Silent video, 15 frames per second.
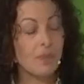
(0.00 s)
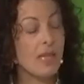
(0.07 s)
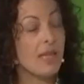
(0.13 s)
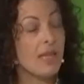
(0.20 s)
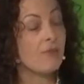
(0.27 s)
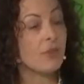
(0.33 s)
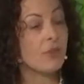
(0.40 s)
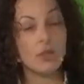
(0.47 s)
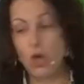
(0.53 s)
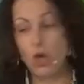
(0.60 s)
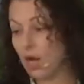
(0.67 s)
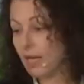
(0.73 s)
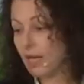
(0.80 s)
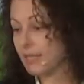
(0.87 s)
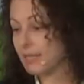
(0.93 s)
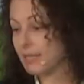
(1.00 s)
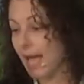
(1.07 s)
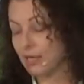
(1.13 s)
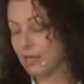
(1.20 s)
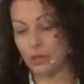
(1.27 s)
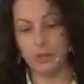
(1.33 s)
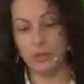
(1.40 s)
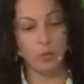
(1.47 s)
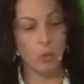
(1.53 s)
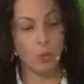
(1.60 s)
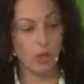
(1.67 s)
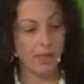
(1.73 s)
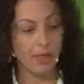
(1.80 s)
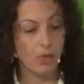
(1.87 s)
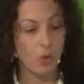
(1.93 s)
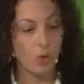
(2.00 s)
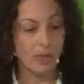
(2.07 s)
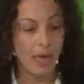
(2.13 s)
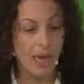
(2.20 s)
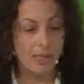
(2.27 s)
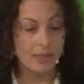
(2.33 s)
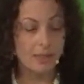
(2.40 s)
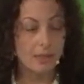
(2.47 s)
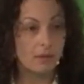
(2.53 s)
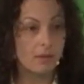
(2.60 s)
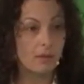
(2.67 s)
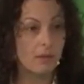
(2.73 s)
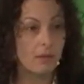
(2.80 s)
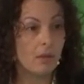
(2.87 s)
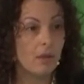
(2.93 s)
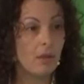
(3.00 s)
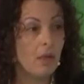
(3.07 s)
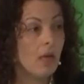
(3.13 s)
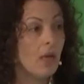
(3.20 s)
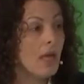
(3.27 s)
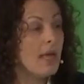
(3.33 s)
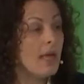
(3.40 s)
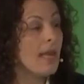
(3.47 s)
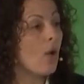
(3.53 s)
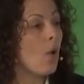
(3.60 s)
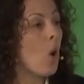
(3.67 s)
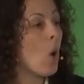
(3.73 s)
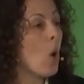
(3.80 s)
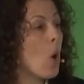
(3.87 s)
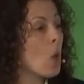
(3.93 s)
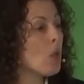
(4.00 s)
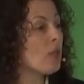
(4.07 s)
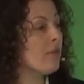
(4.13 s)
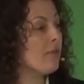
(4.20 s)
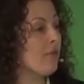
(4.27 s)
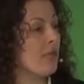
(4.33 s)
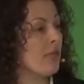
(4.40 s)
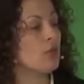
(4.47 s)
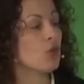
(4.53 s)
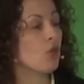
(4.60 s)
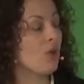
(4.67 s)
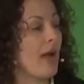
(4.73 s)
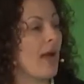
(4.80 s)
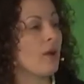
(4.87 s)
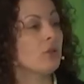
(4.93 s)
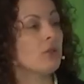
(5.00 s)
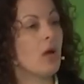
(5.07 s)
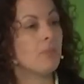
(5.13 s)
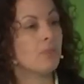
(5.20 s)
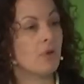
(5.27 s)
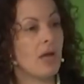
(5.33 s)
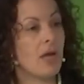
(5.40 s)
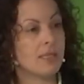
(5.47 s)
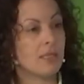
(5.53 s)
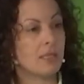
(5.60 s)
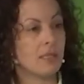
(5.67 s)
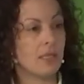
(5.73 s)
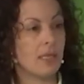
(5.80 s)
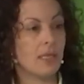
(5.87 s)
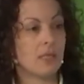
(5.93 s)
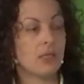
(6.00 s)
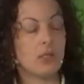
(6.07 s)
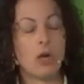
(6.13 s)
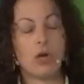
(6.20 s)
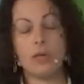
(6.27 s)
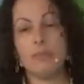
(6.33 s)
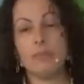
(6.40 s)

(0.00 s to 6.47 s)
if the law is actually working or not. Now, all of these crowd law processes are